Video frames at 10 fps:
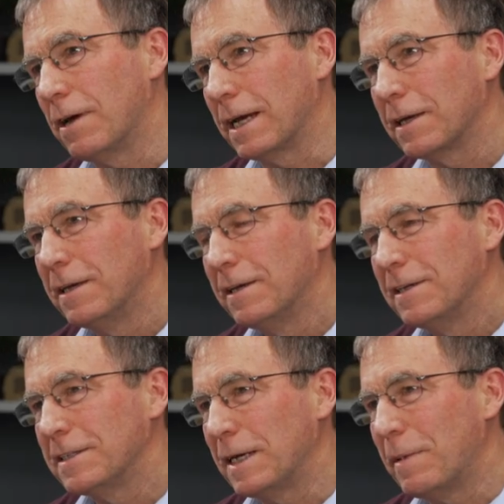like
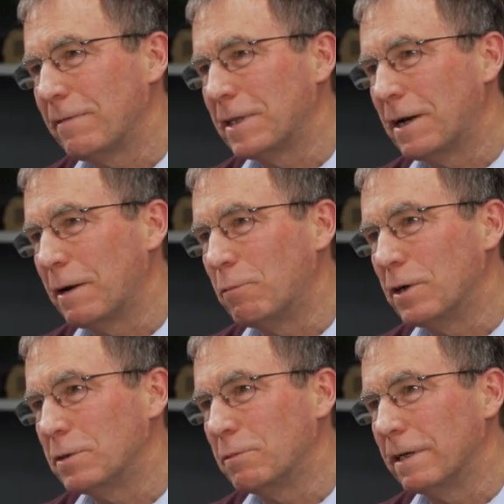CMF that I
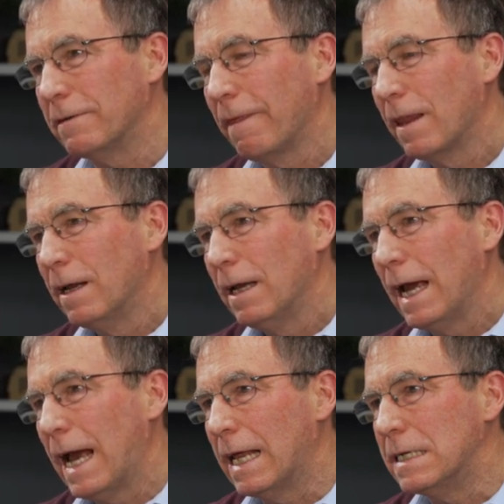worked with.
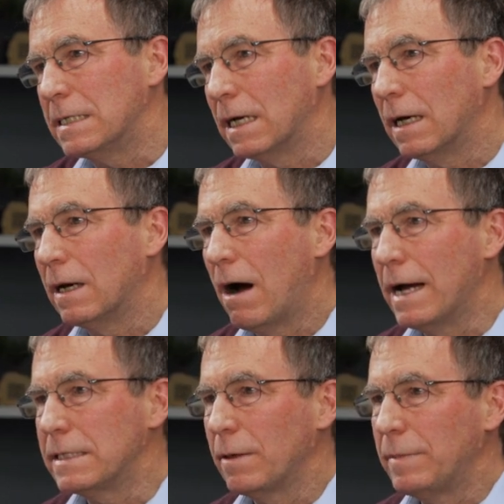And uh,
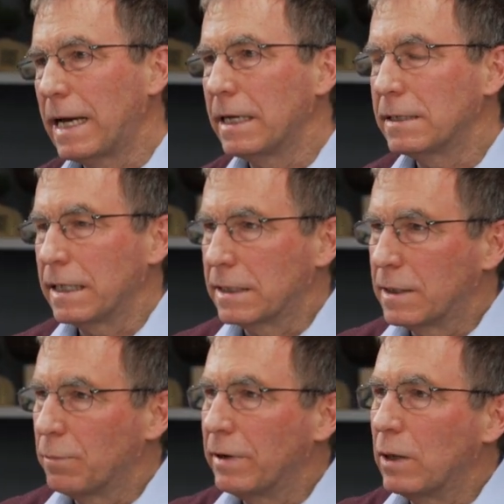ICMDA seeks
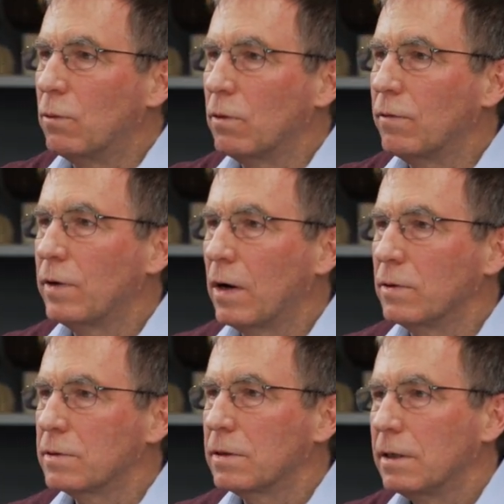to bring all of
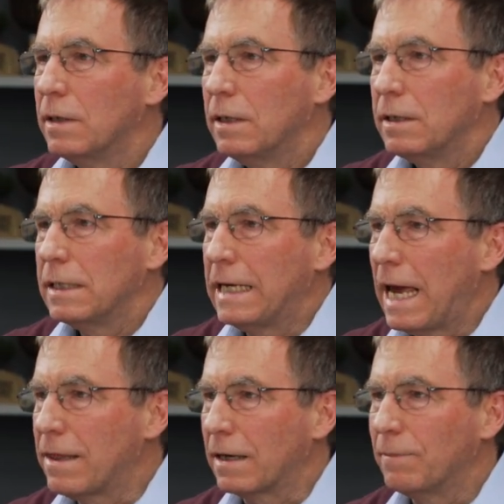those
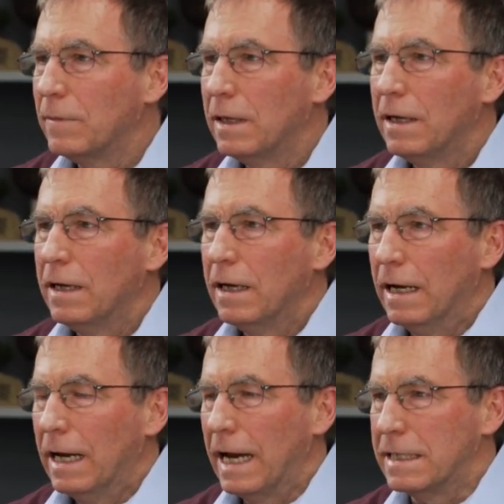together.
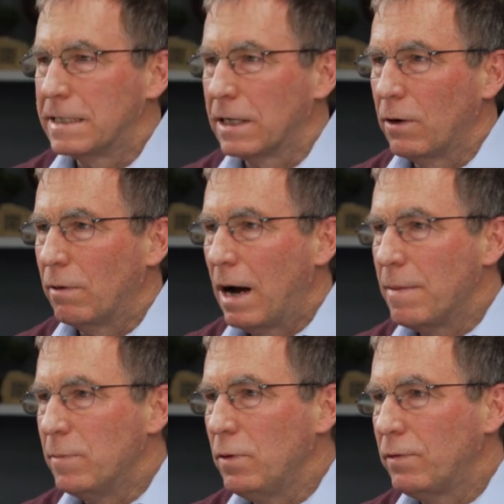And so I
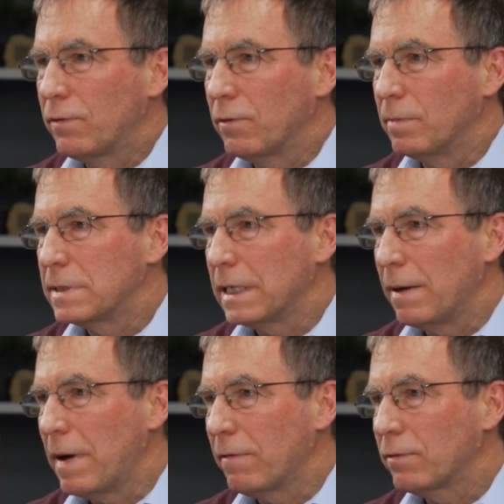moved from
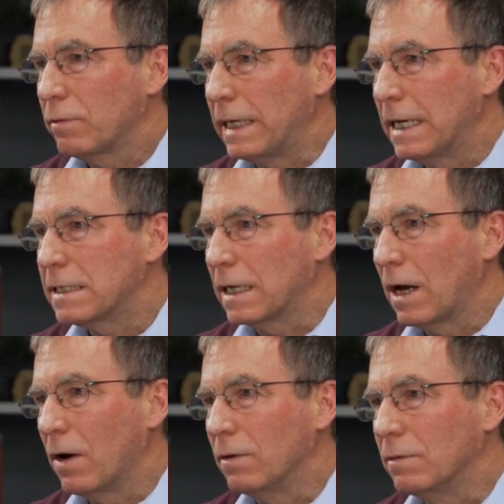CMF three years
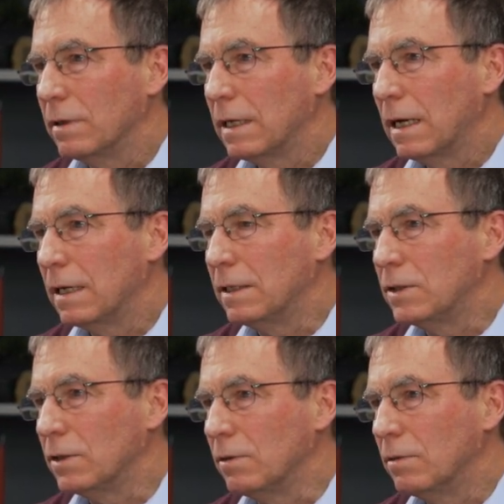ago uh,
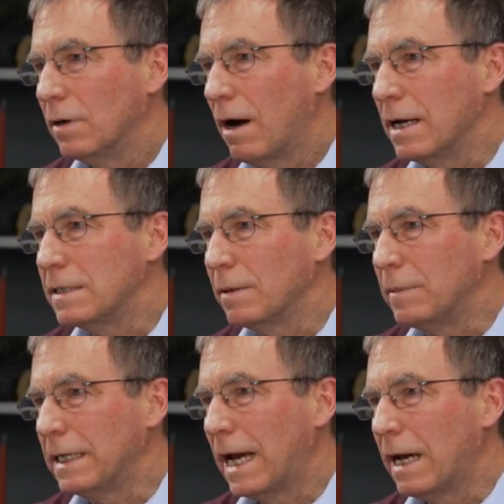into
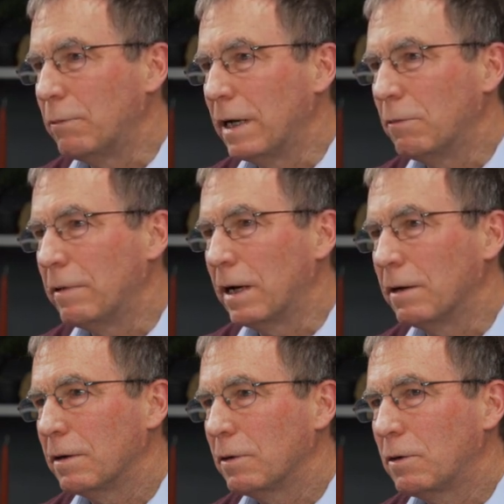ICMDA. We're,
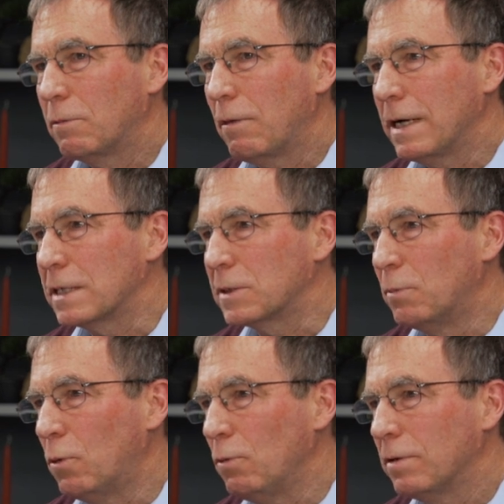we're, quite a
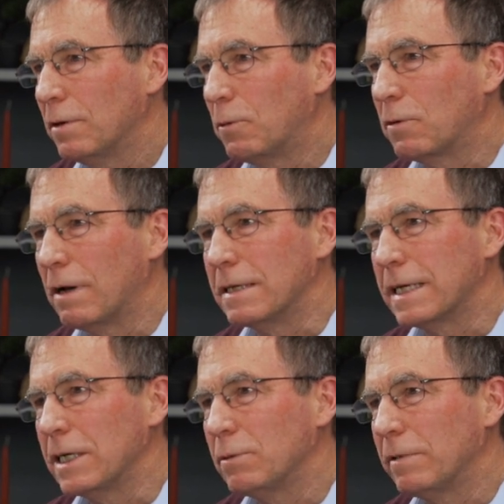small
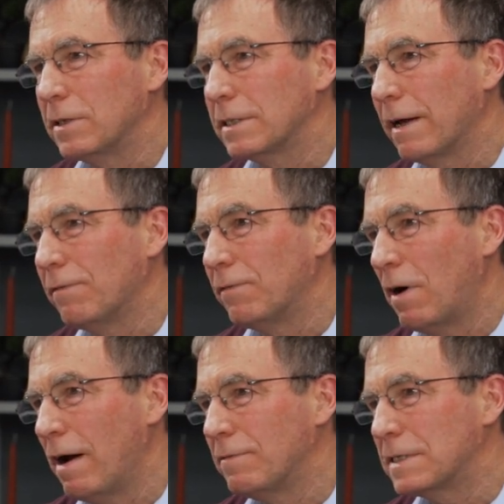organization. We just have five